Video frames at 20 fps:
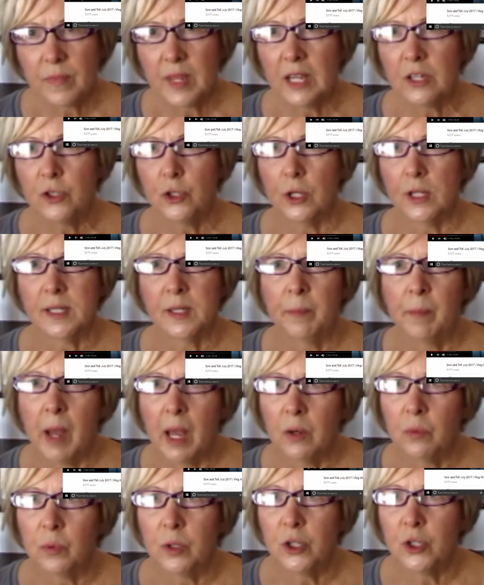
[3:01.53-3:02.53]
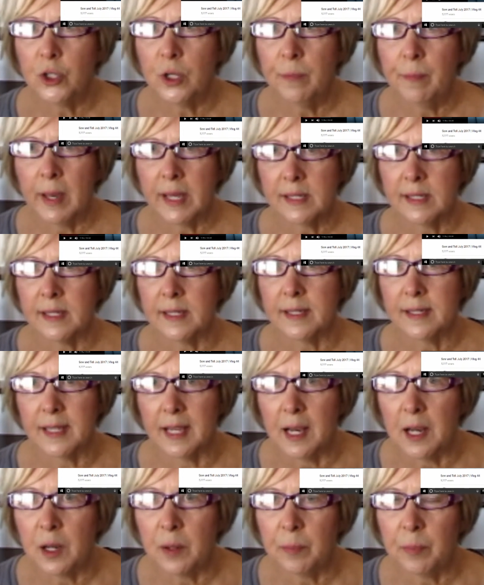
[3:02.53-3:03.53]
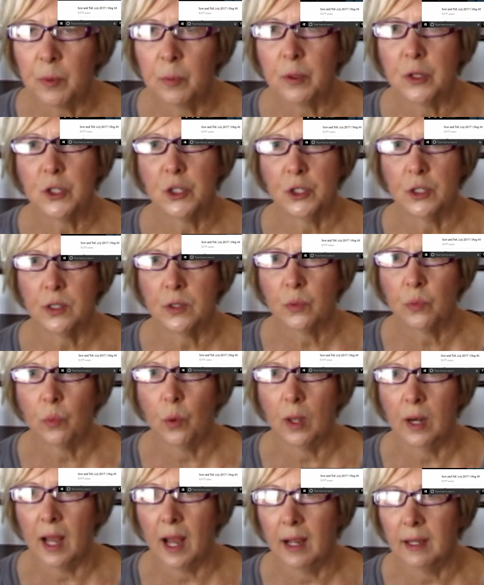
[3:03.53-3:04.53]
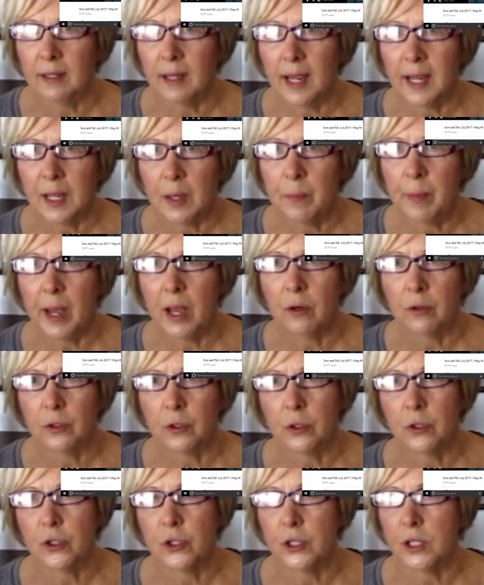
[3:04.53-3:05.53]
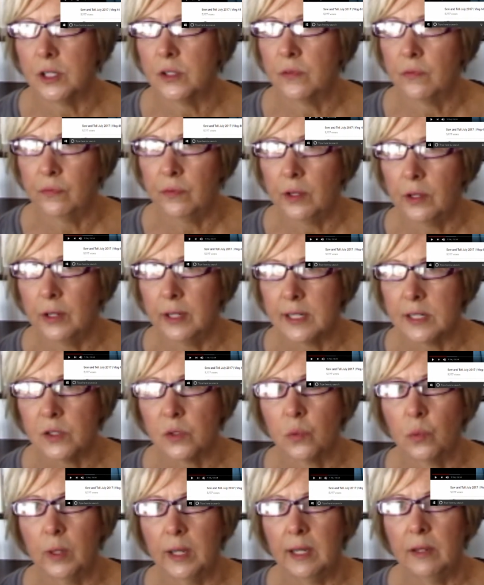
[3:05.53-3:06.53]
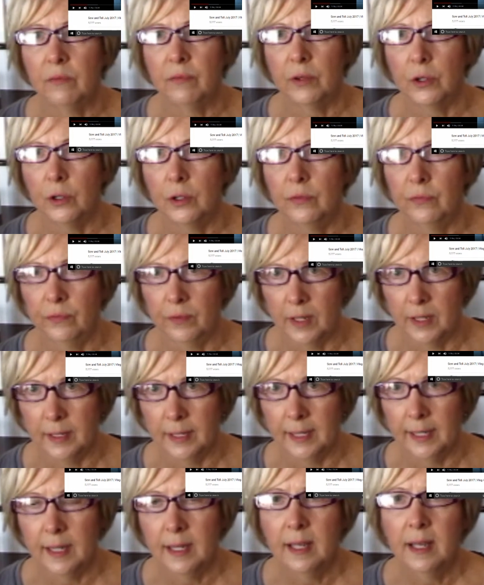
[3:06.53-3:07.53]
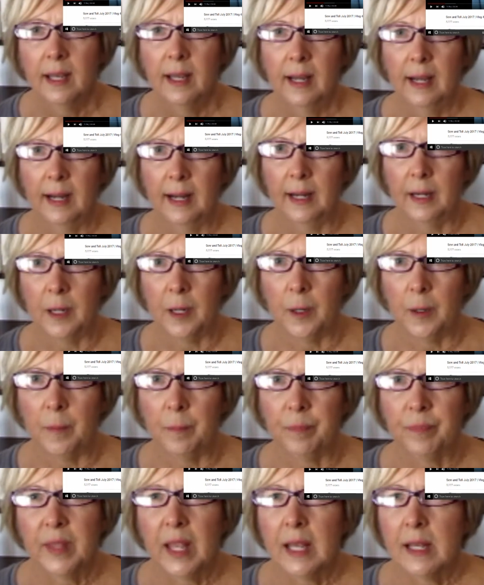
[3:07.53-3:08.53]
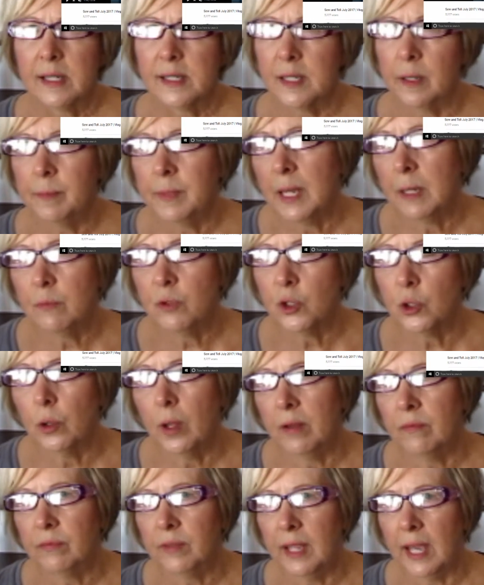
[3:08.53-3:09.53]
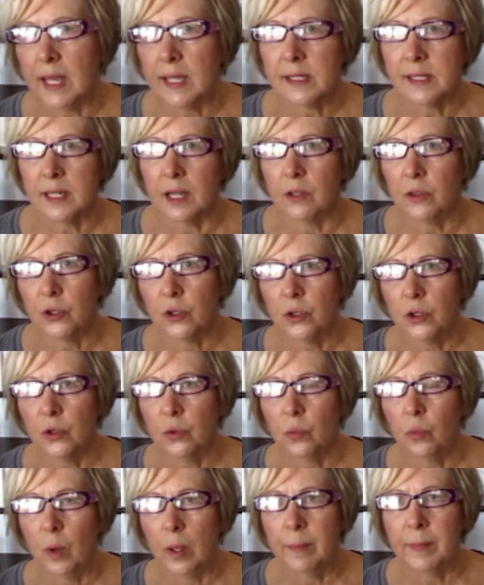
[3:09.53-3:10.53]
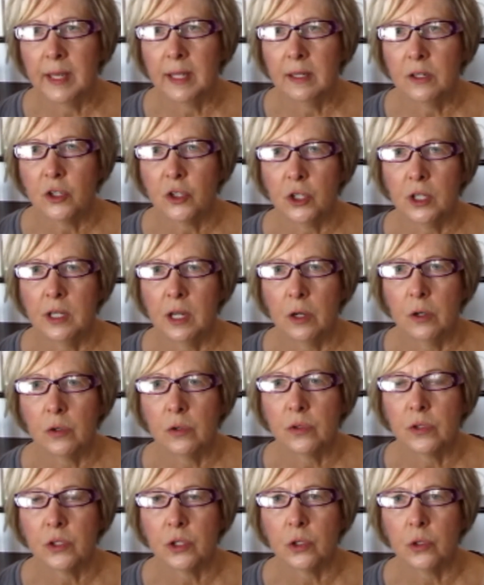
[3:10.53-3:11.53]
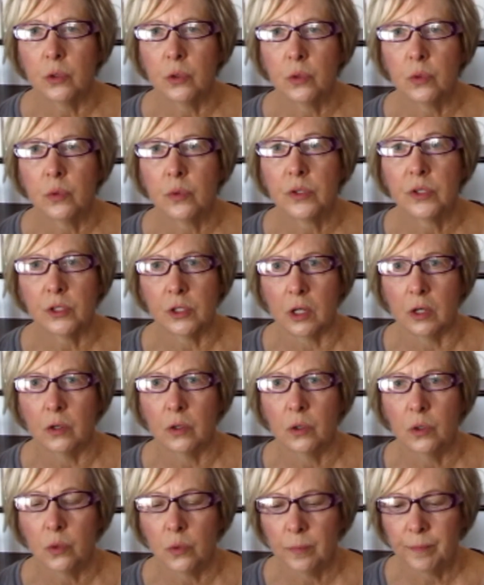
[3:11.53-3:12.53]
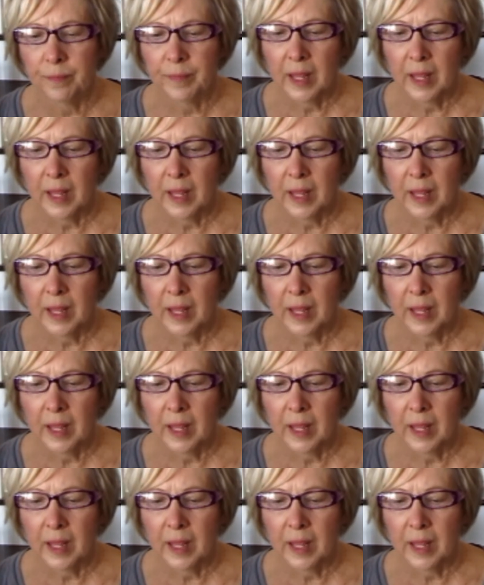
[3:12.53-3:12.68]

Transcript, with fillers: She doesn't mind when she messes up, which is what I like about her. She's very sweet, very funny. Um, sometimes she'll have guests, other women she knows who sew.